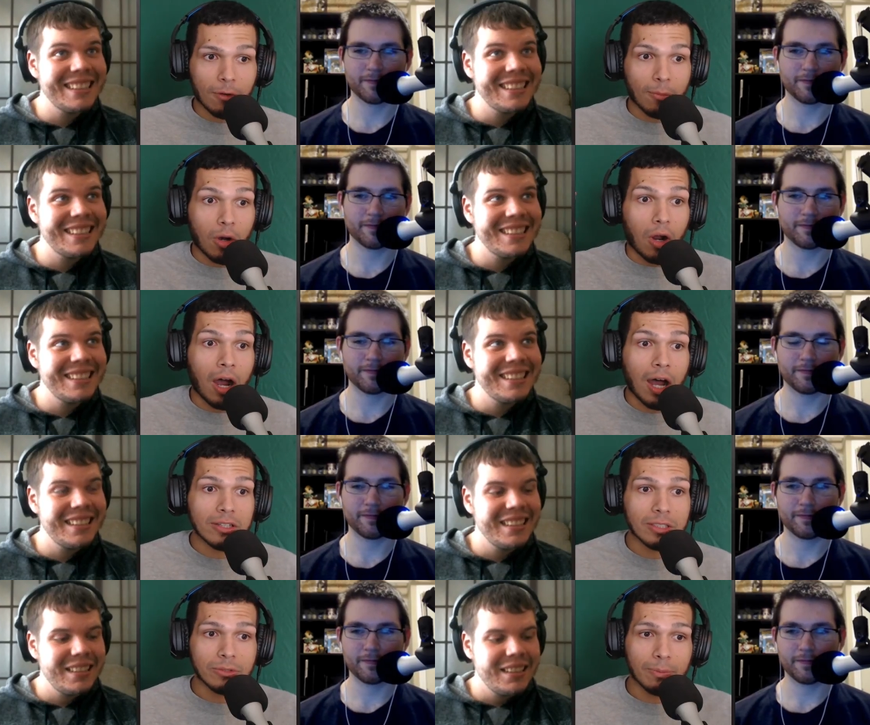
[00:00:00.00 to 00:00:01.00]
Speaker 1: from our
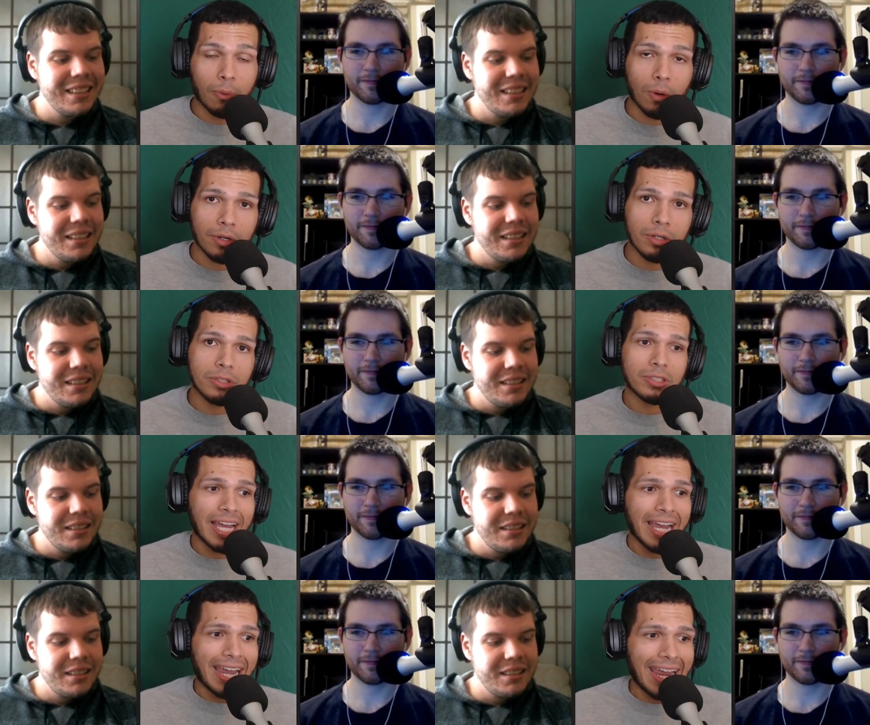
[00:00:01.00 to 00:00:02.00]
awesome supporters
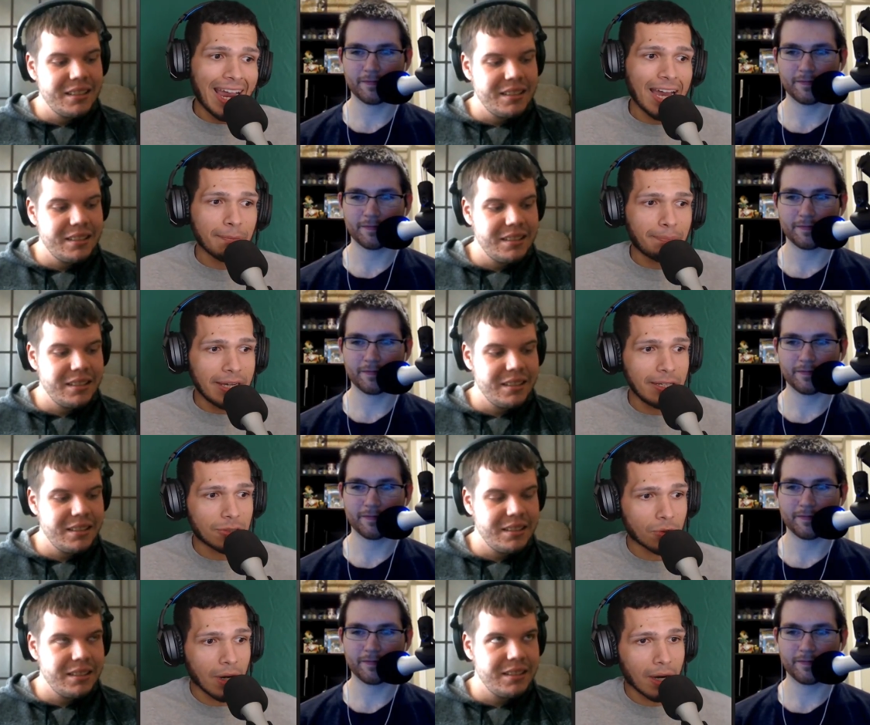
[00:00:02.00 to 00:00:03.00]
at
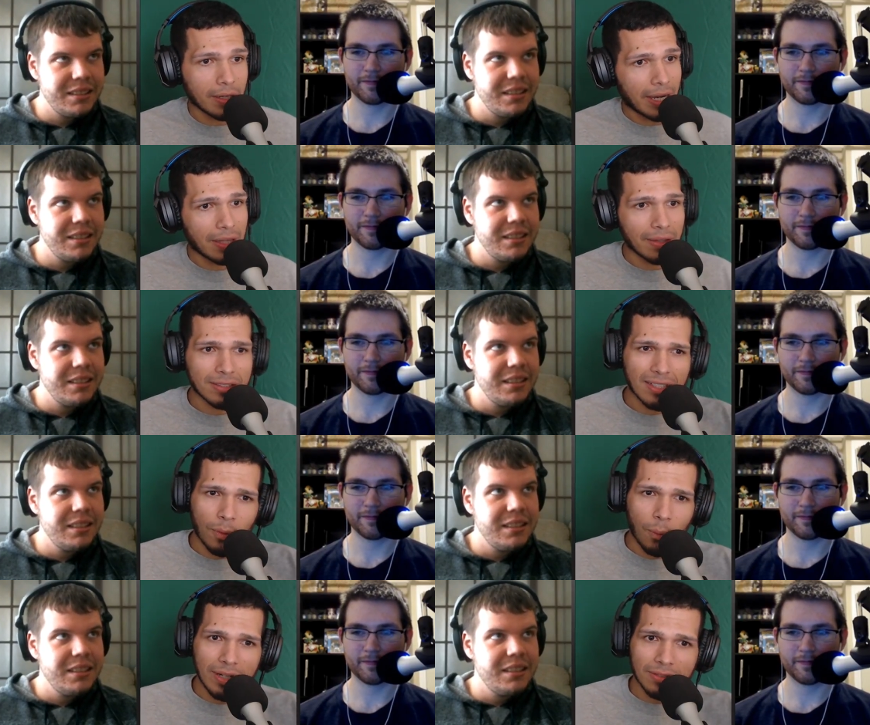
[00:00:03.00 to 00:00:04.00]
Patreon. And let's not
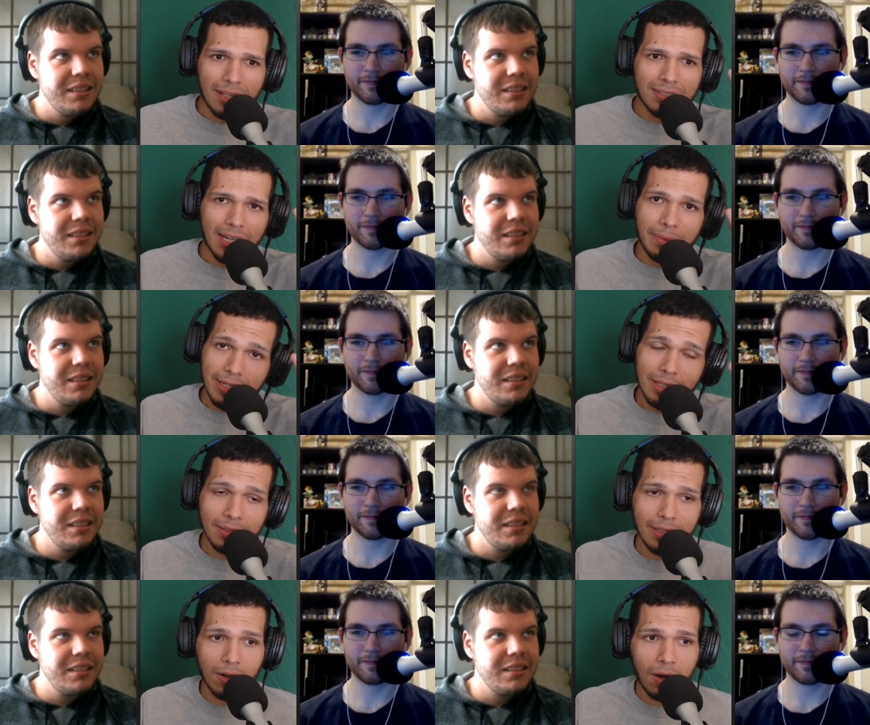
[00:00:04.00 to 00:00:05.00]
waste any time and get to
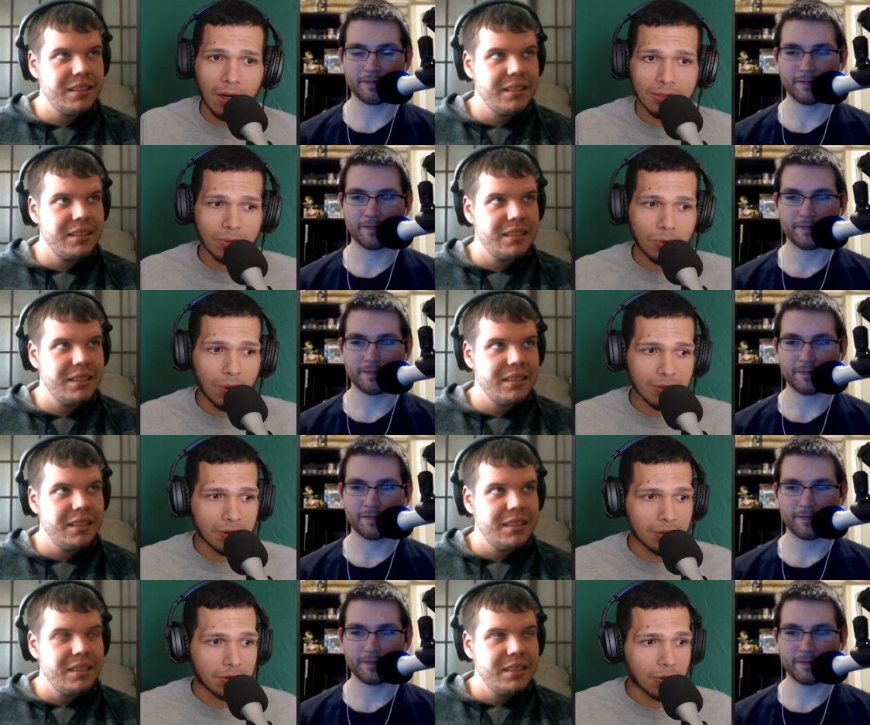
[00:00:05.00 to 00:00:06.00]
that awesome question.
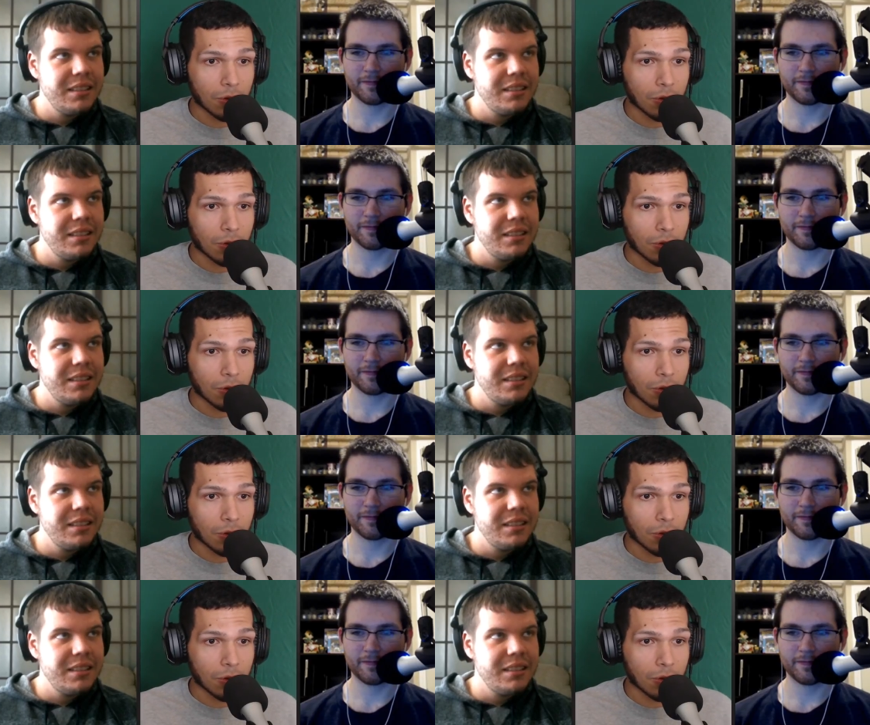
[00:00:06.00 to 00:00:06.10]
So the